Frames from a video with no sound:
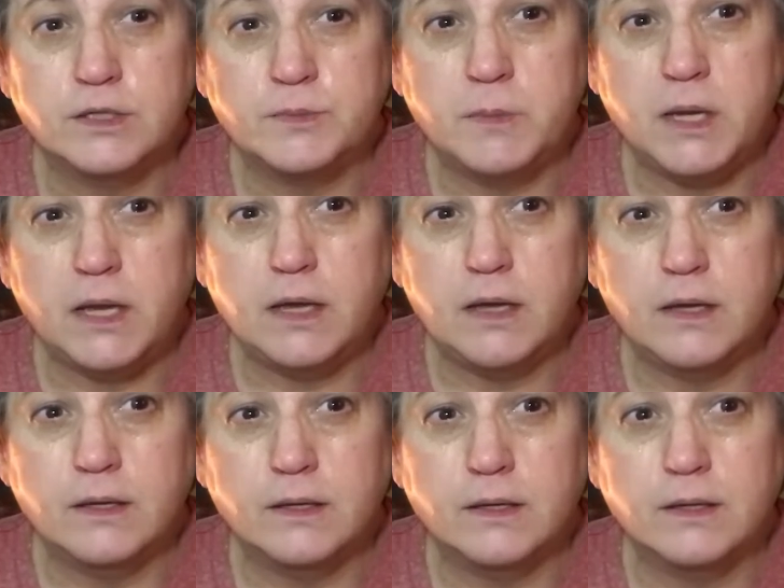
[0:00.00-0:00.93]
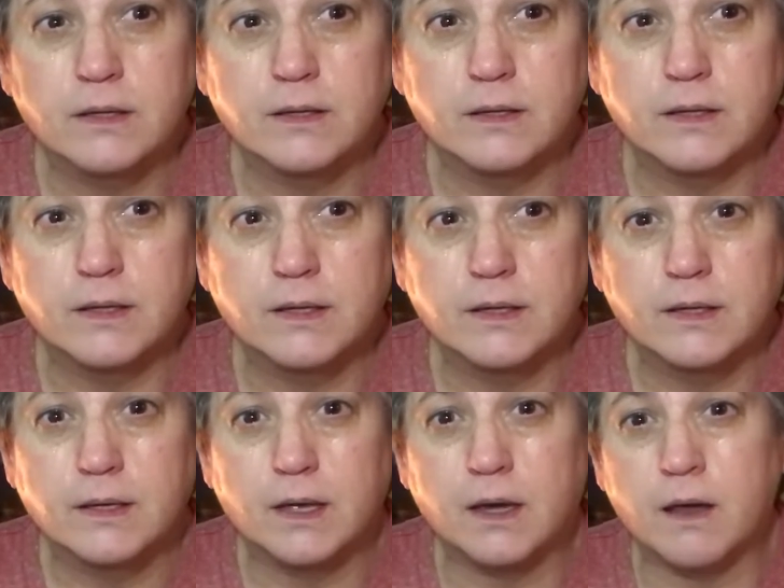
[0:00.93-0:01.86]
me
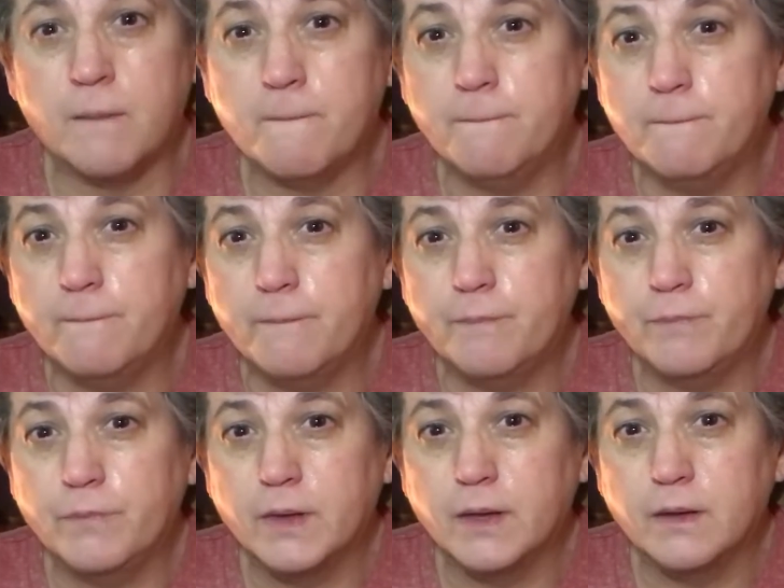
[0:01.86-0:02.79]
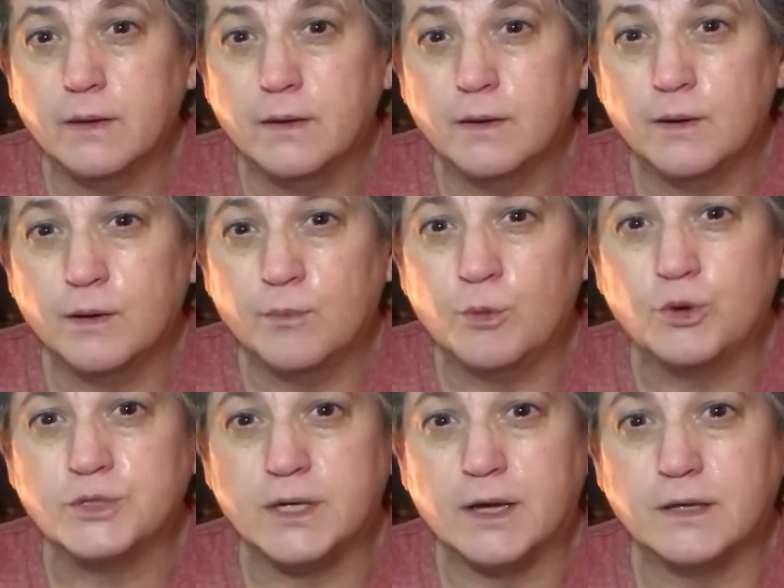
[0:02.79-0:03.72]
and him
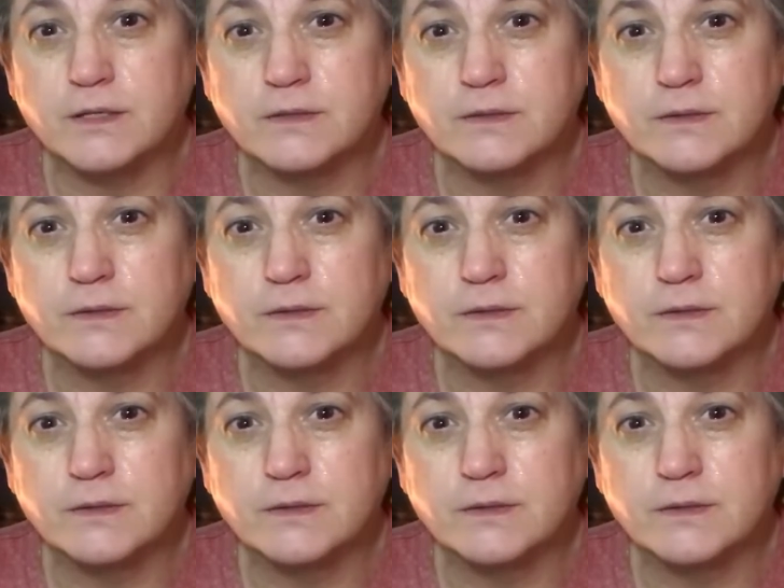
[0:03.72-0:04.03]
most days.